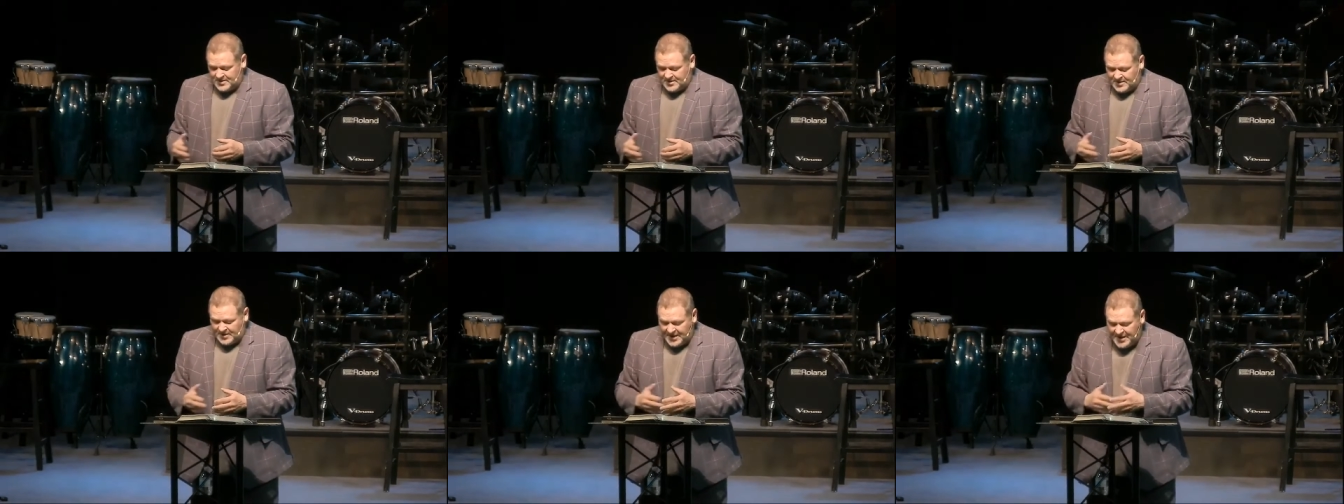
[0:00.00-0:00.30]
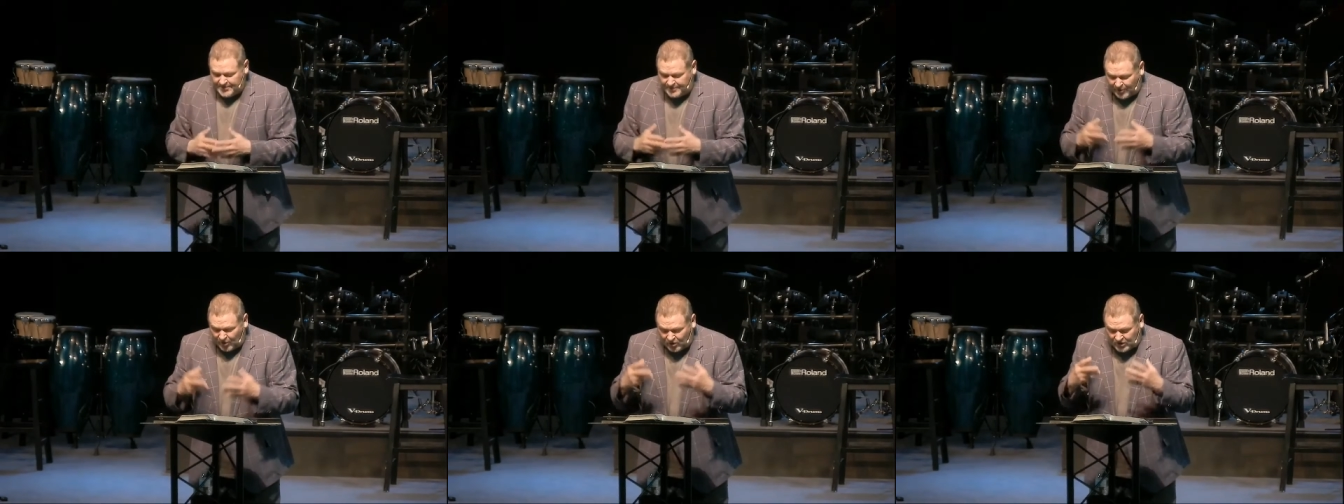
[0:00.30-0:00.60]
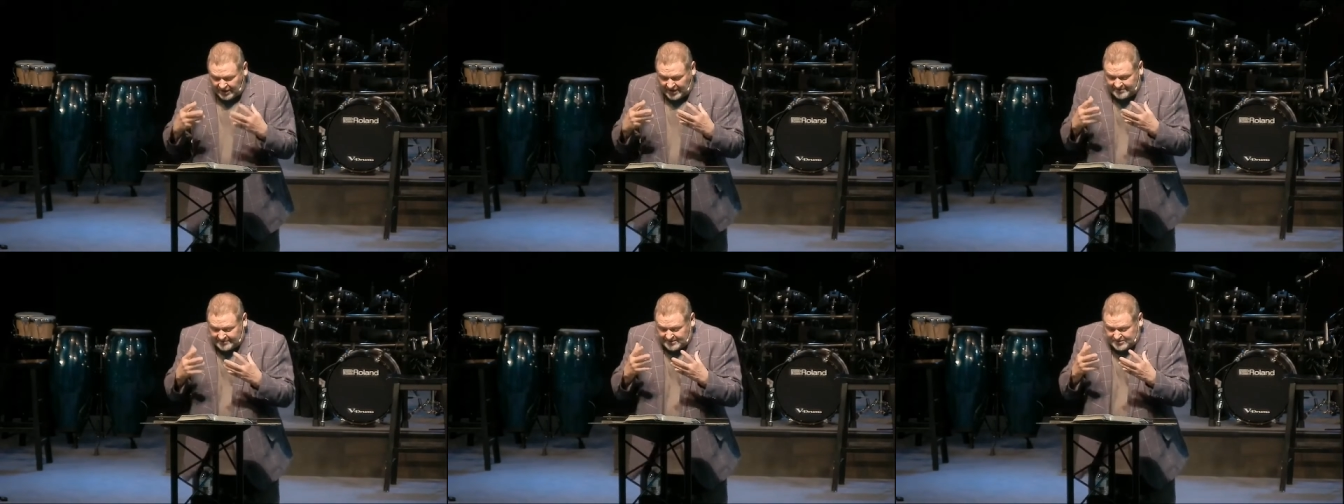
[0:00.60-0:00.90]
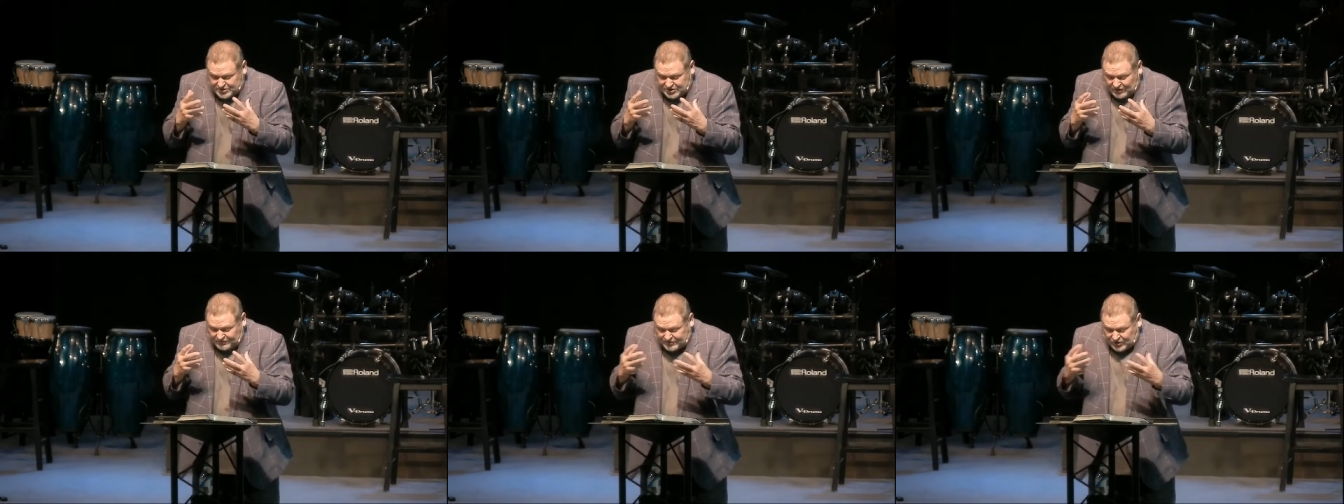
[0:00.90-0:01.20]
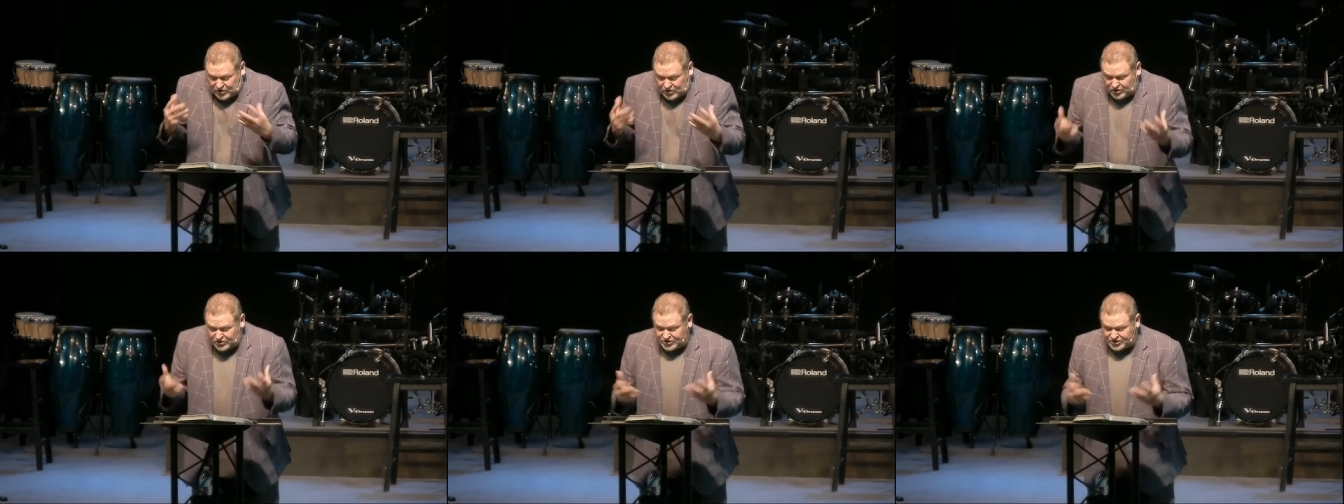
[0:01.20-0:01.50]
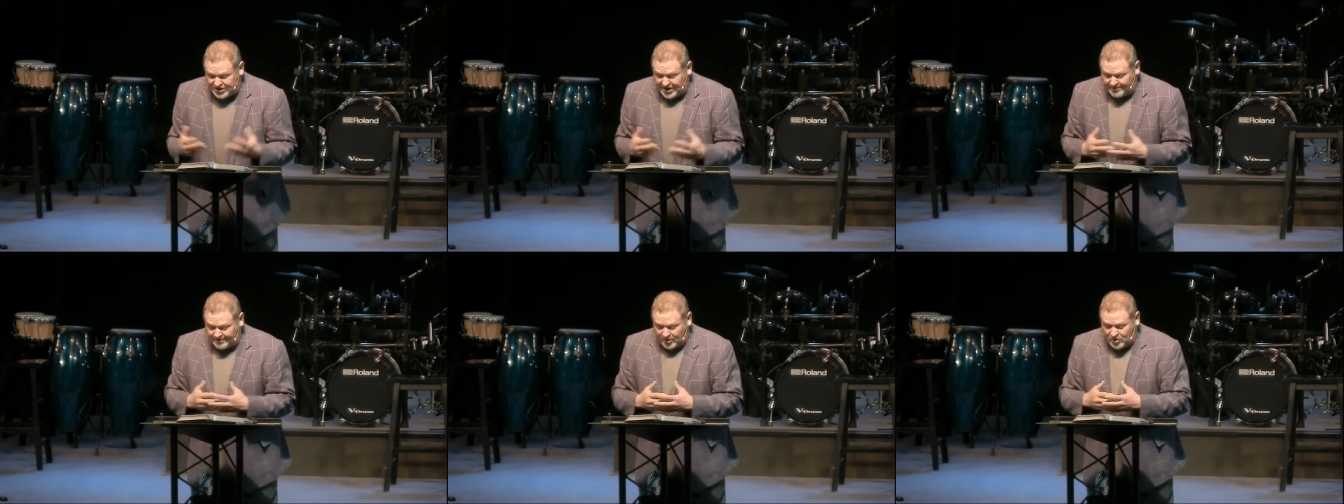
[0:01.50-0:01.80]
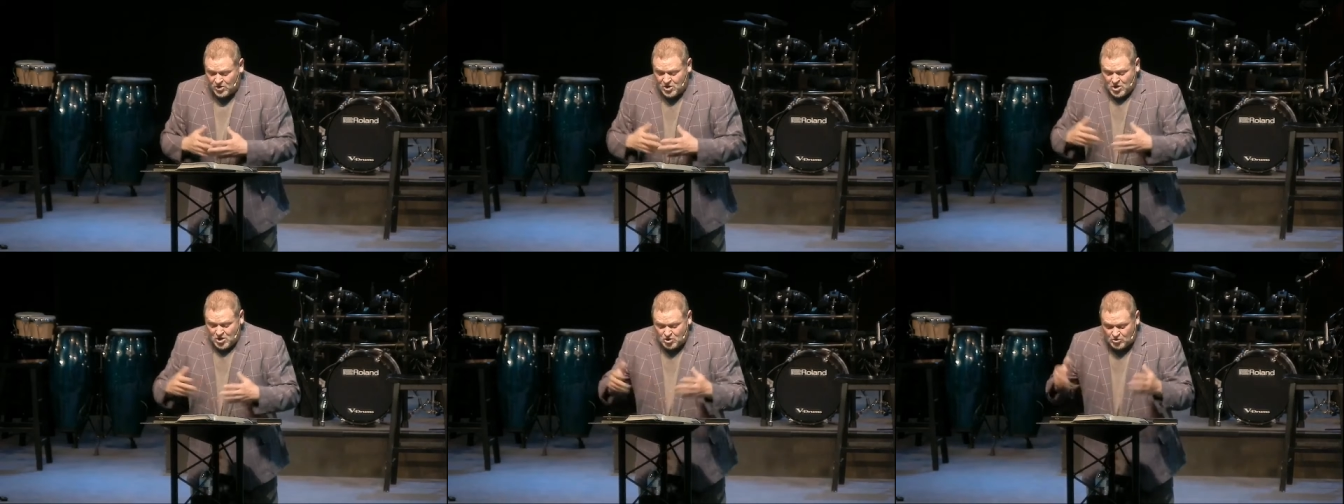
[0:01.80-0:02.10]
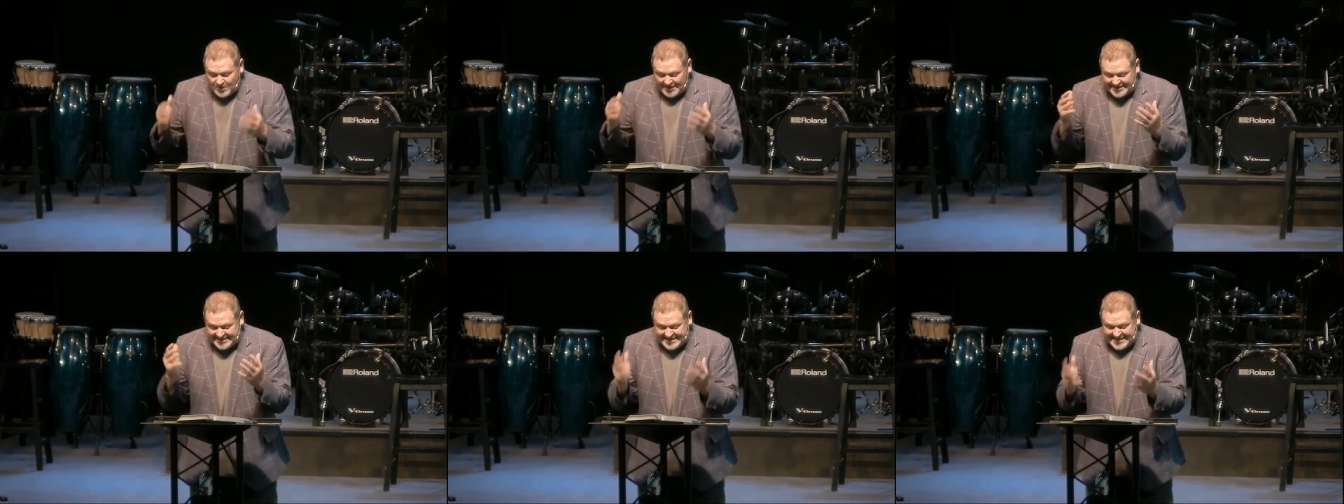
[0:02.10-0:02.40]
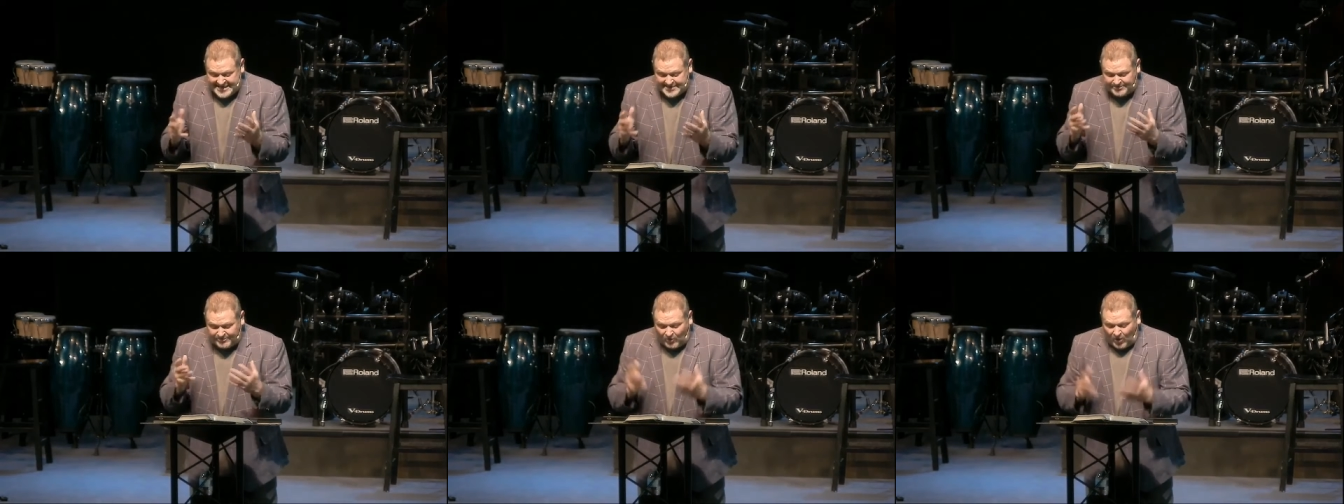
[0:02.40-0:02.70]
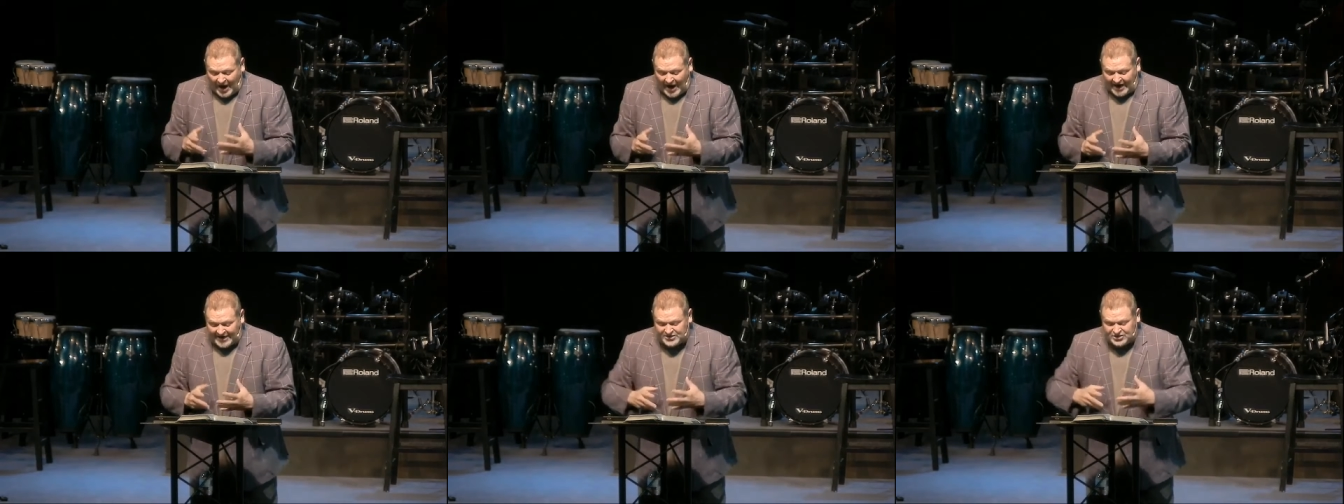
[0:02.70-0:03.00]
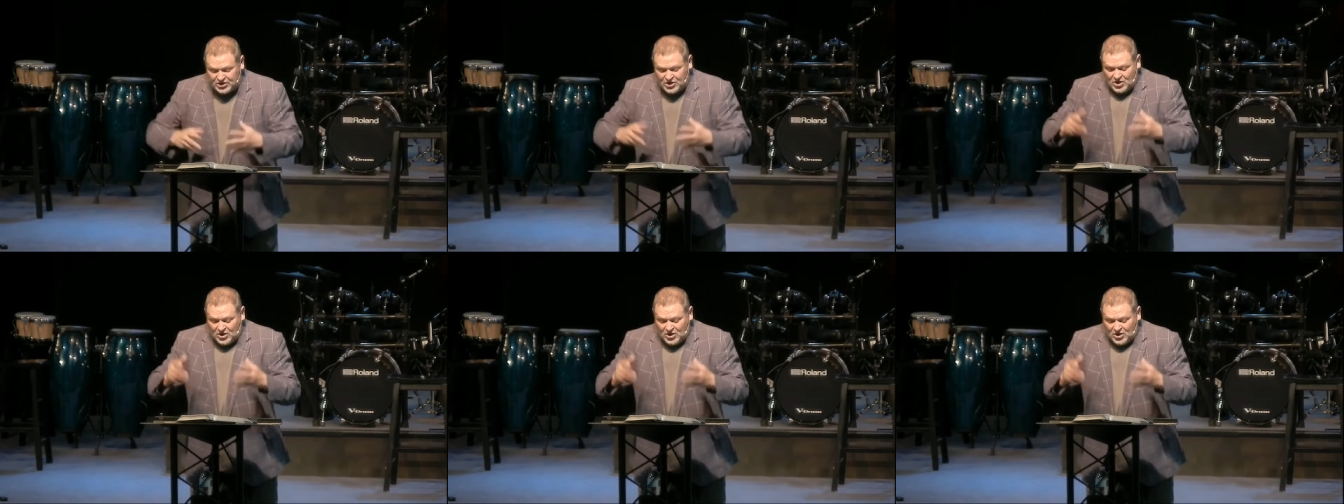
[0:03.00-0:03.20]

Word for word: he proclaimed himself the good shepherd who would keep watch